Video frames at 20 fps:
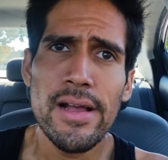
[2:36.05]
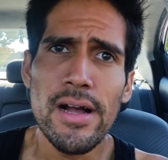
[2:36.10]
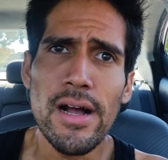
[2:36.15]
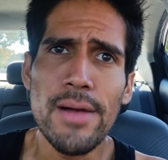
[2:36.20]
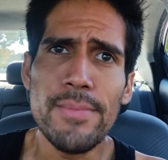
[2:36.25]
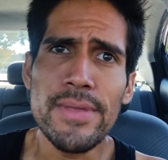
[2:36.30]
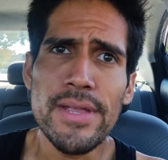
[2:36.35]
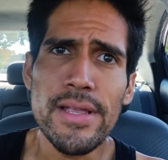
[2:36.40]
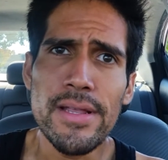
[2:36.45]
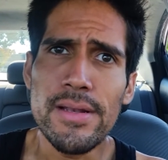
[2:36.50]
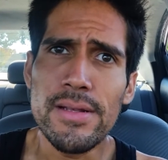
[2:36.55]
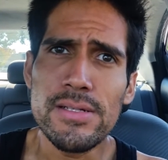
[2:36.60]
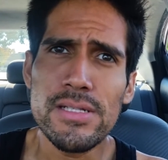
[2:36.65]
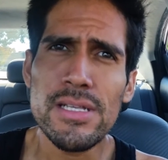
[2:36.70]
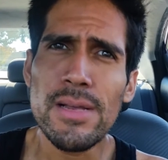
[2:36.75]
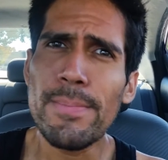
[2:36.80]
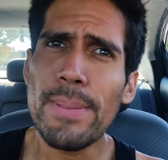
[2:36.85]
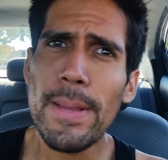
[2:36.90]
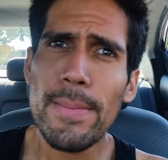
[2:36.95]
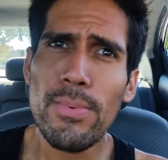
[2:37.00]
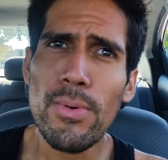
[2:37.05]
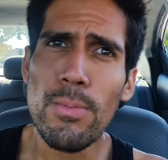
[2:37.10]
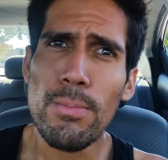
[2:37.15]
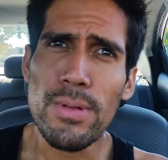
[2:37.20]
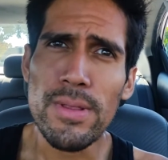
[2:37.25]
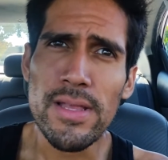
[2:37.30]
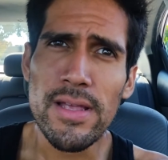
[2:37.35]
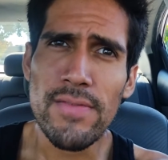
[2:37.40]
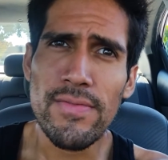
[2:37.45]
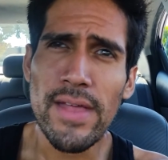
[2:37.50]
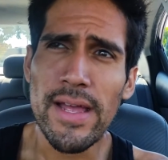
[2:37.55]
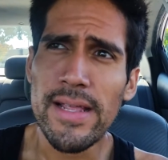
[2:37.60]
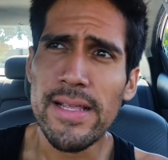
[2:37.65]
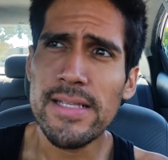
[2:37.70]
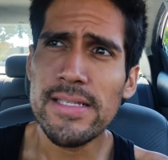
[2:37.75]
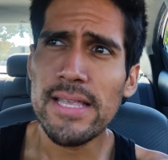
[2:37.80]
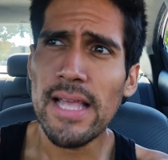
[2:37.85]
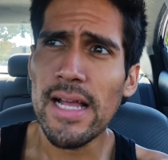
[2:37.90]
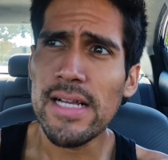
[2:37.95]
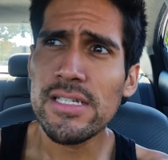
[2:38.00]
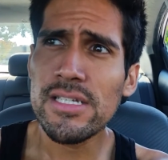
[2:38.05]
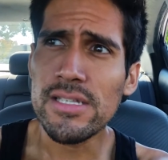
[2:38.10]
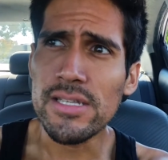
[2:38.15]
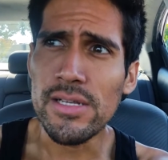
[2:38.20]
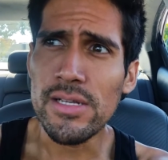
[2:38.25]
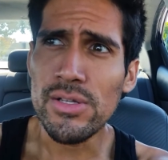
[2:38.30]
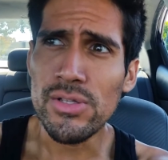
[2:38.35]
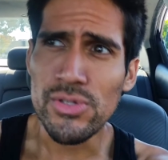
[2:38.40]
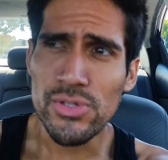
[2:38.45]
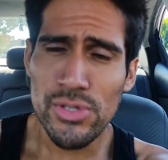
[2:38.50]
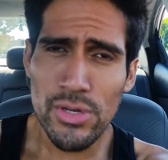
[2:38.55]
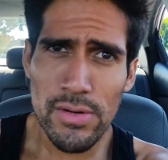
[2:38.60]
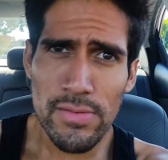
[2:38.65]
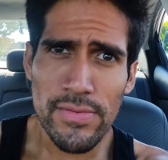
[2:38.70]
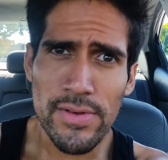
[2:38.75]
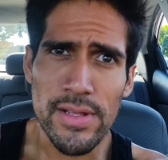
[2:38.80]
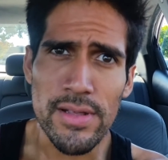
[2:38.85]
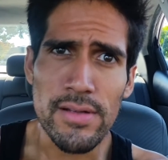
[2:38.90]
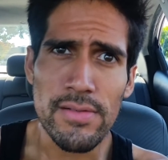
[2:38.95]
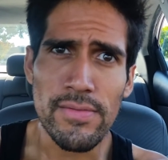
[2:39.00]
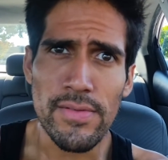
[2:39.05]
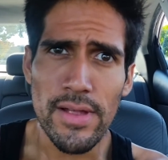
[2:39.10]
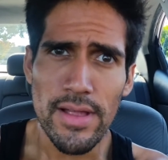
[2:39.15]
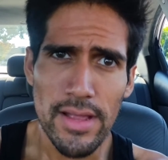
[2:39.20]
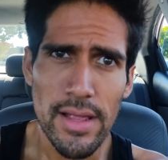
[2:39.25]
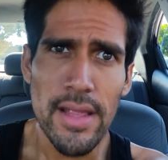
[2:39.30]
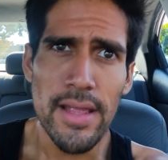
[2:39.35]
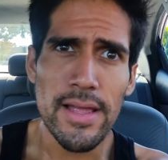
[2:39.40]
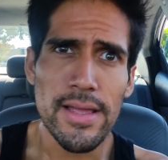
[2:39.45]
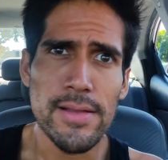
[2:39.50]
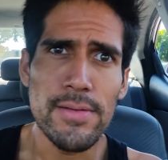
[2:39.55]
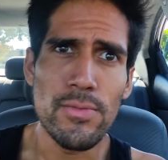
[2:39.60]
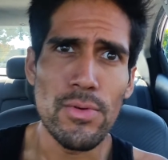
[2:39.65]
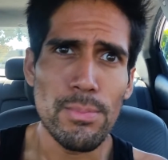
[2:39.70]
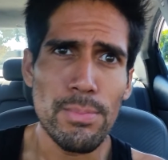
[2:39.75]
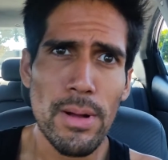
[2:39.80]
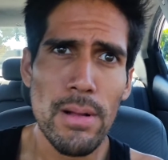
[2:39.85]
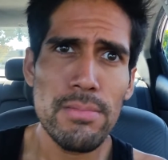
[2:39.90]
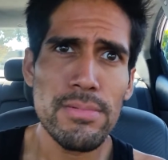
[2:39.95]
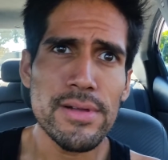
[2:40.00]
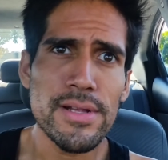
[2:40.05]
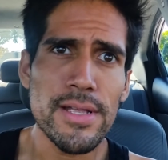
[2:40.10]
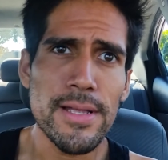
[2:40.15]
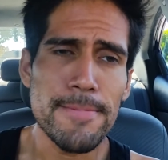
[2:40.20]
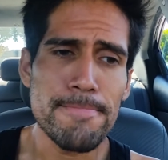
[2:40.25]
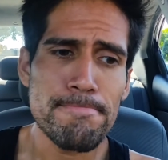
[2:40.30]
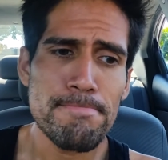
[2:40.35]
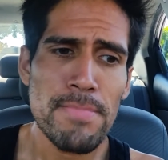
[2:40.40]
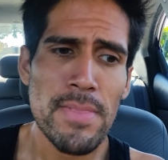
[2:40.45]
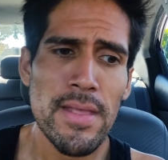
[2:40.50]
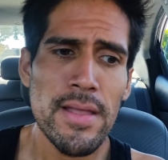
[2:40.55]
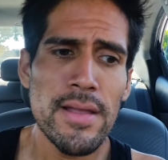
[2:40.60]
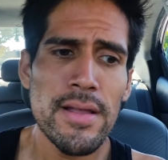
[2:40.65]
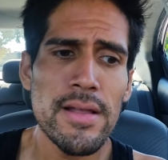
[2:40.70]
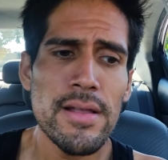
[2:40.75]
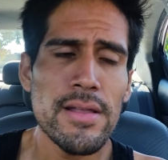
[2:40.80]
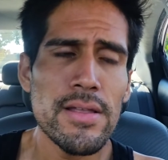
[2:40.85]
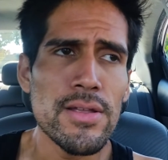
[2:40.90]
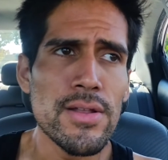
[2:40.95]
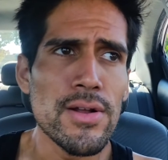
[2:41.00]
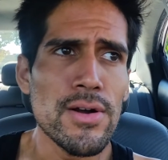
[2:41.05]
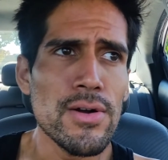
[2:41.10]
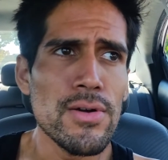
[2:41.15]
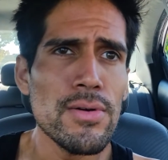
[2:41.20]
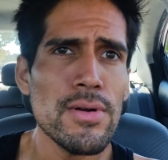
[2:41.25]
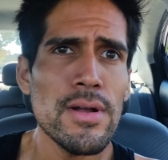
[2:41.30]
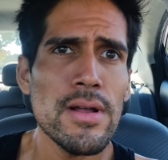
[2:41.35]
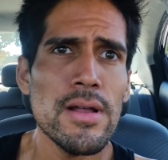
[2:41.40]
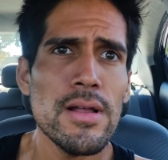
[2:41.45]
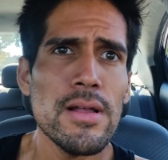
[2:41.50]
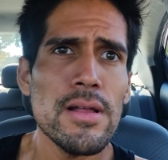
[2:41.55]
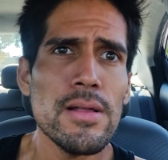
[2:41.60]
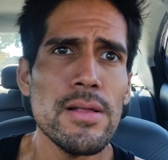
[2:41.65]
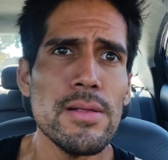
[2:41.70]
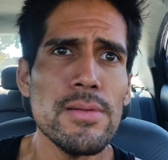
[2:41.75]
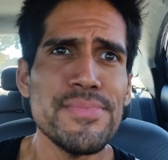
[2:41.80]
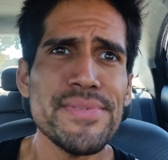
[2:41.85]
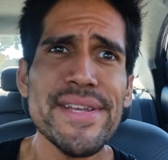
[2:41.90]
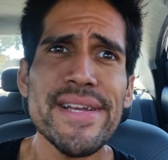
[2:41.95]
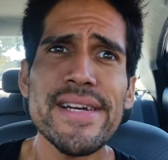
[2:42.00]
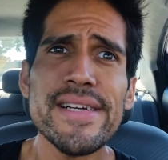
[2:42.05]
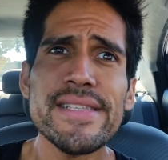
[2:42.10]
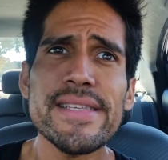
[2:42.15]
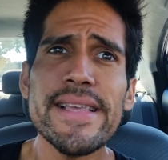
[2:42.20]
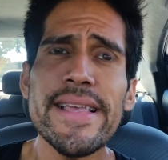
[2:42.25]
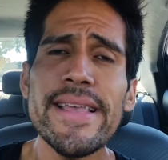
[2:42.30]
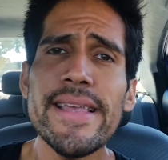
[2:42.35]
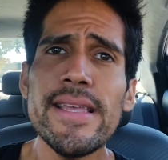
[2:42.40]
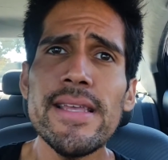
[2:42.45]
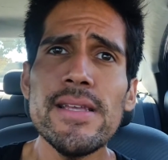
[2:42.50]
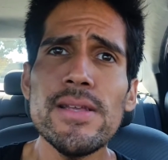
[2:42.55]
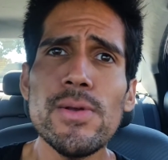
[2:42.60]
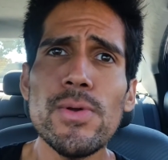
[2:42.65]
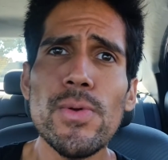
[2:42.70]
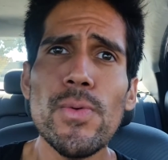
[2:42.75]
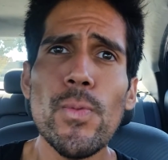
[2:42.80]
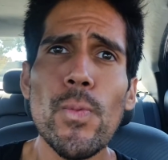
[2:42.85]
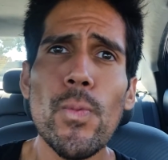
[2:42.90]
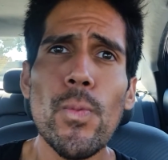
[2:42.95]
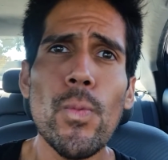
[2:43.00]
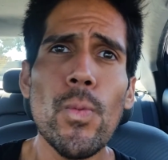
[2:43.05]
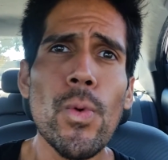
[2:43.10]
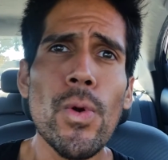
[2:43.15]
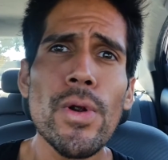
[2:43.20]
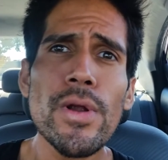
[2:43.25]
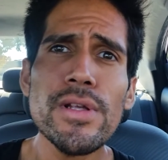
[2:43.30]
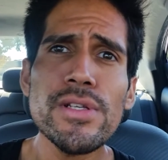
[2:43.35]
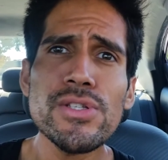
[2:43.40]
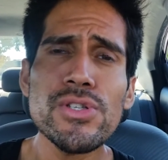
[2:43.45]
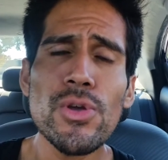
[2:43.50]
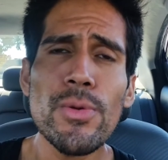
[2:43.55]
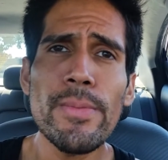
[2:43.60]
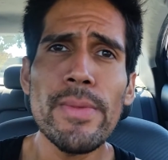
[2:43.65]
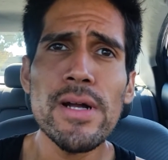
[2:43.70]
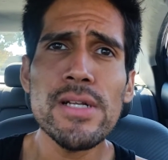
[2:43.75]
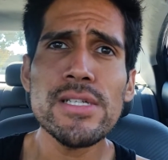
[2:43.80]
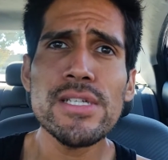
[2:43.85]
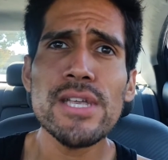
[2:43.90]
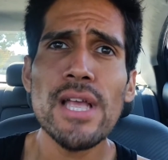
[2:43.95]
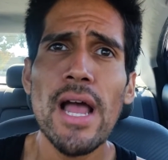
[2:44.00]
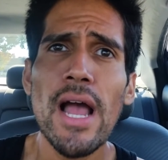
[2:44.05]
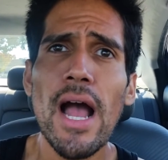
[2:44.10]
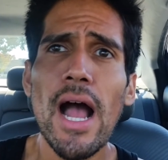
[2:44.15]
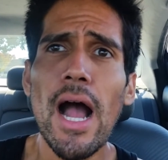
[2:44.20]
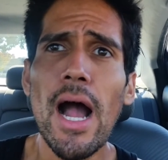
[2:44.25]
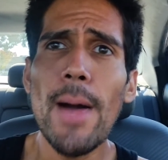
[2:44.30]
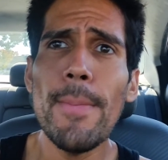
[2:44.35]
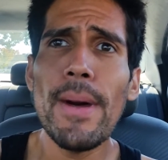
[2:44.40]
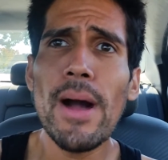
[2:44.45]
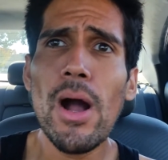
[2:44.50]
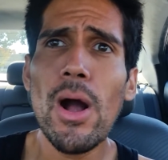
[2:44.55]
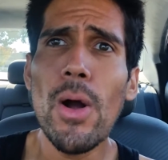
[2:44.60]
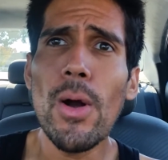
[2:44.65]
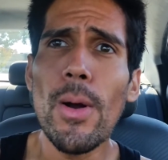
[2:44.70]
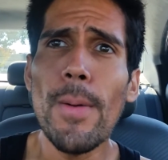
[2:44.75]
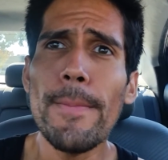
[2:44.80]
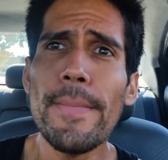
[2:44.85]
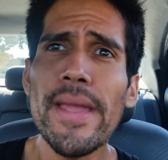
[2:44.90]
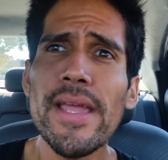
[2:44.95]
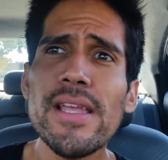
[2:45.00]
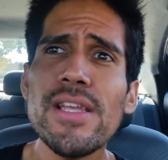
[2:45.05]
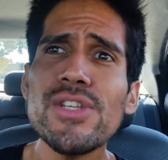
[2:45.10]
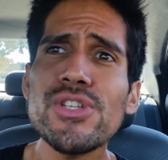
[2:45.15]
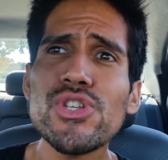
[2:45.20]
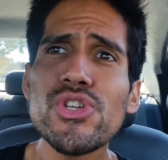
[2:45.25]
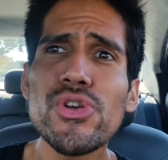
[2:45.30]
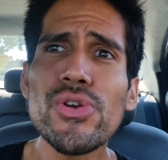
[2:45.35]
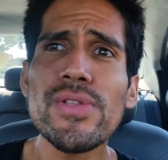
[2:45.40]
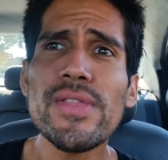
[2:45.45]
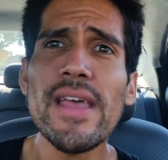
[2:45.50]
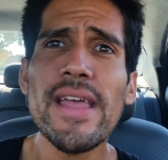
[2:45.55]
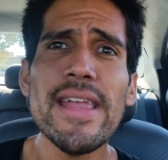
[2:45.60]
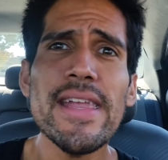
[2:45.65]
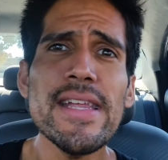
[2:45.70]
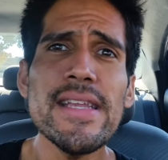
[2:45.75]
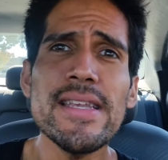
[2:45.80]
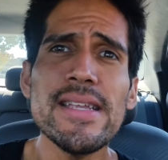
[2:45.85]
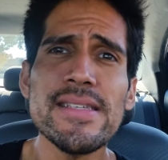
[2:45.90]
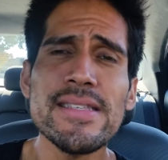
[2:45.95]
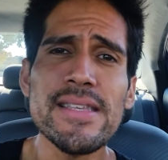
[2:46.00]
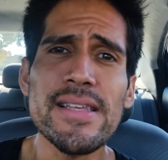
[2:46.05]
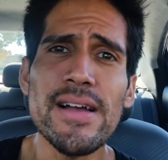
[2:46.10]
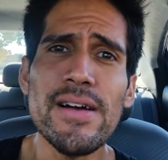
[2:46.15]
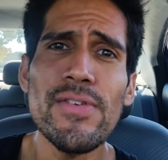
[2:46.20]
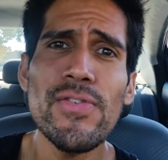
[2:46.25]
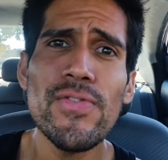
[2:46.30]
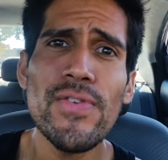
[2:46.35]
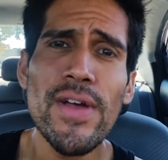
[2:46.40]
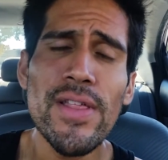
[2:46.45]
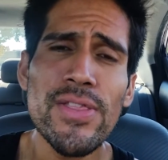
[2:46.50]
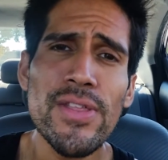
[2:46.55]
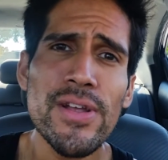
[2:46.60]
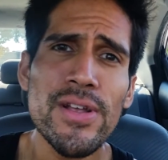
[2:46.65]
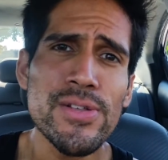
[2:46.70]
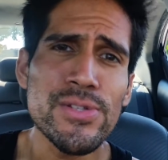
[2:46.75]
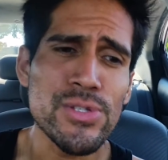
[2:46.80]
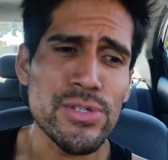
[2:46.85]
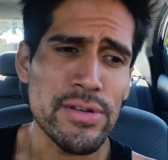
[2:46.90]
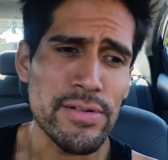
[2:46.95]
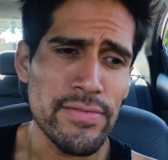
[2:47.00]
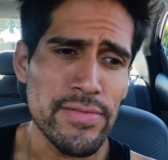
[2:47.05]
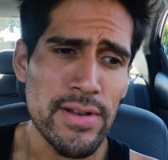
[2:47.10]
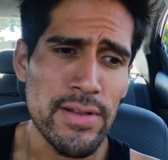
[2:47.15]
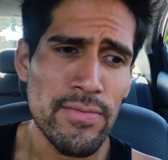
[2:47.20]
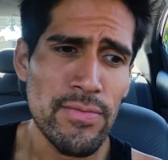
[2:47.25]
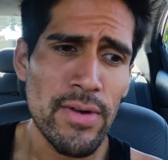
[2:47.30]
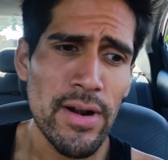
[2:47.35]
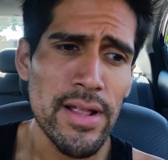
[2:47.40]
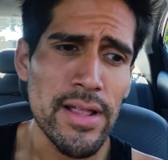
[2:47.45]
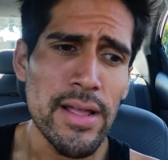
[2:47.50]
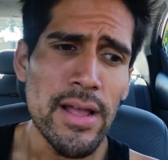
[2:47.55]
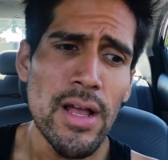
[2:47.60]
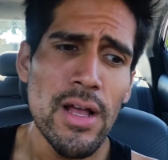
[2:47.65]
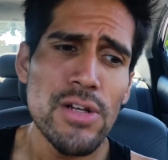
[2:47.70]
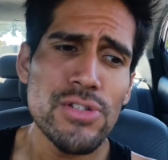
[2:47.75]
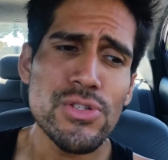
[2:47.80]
I mean, some people believe that he's actually conservative and Republican, because he worries so much about making sure that he doesn't offend the conservative right.